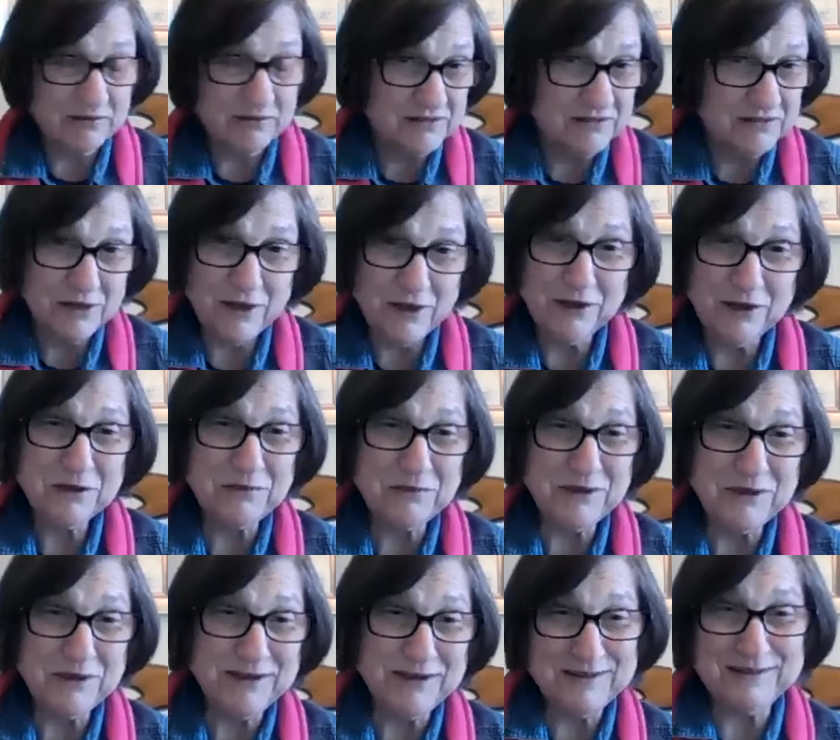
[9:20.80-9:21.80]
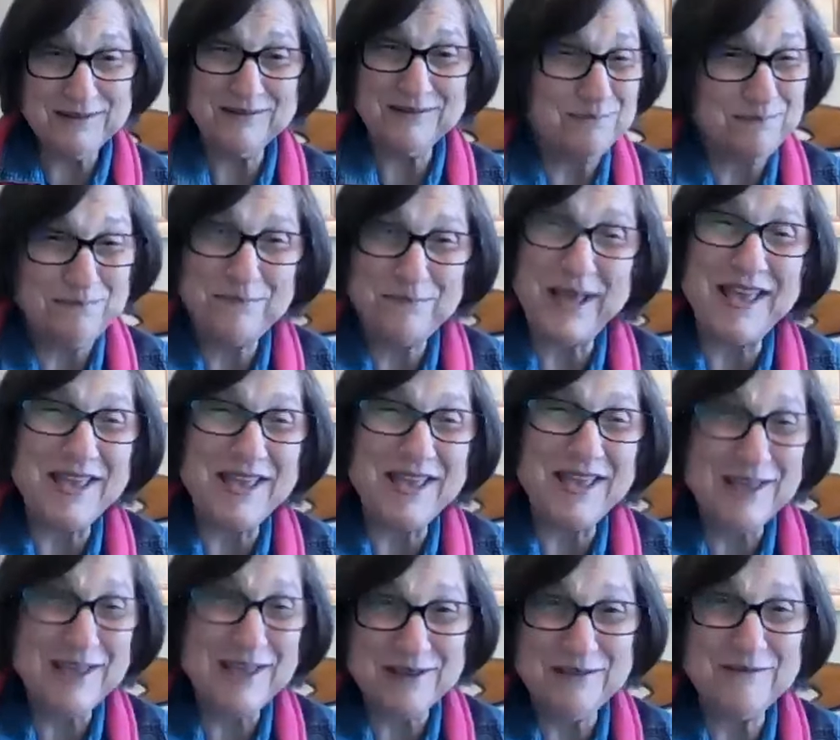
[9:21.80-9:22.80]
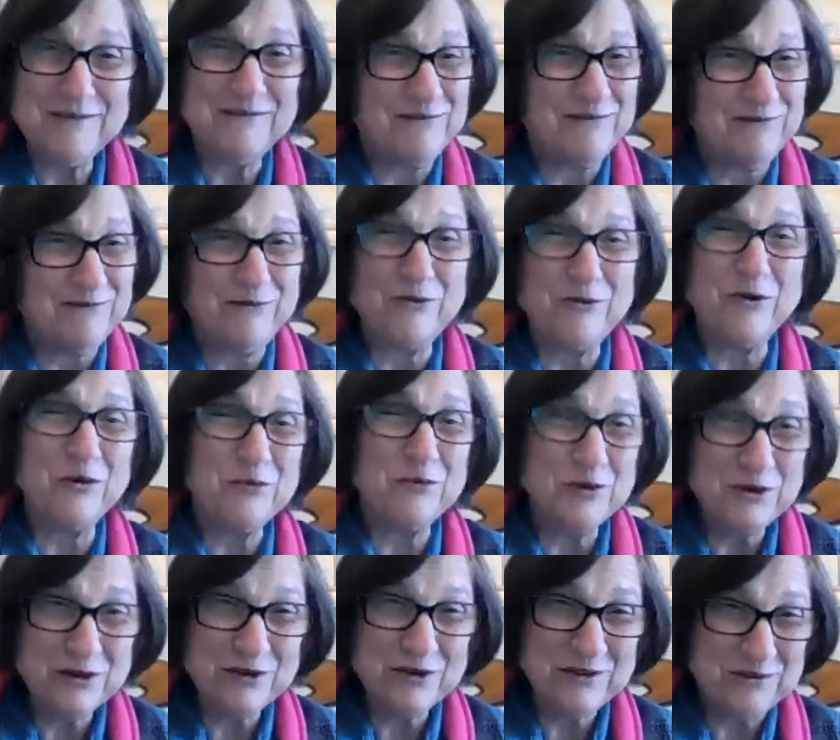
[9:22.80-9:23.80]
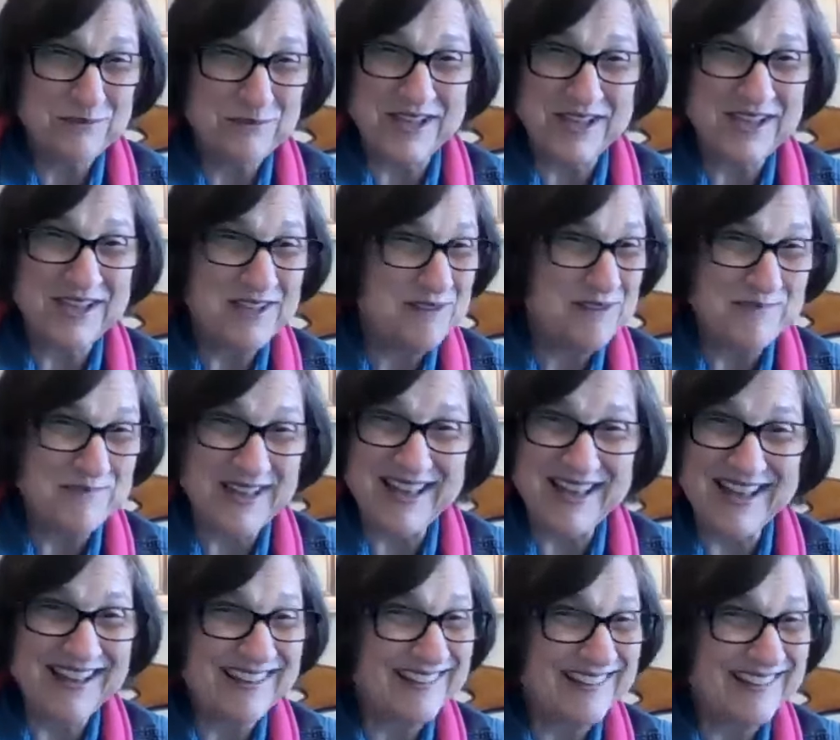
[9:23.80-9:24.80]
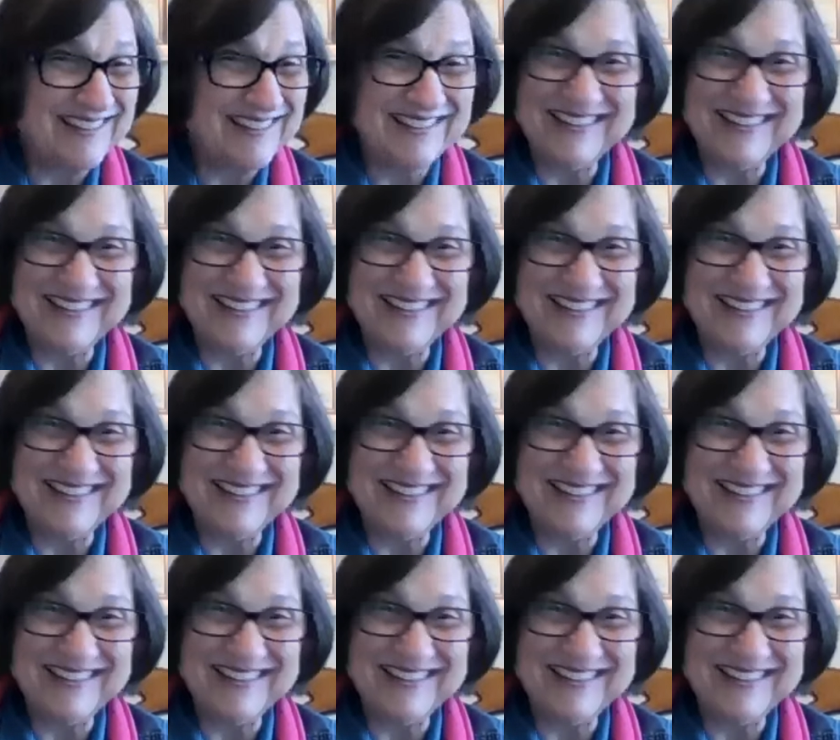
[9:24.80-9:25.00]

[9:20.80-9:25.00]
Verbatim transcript: Talk about paying it forward, paying it back.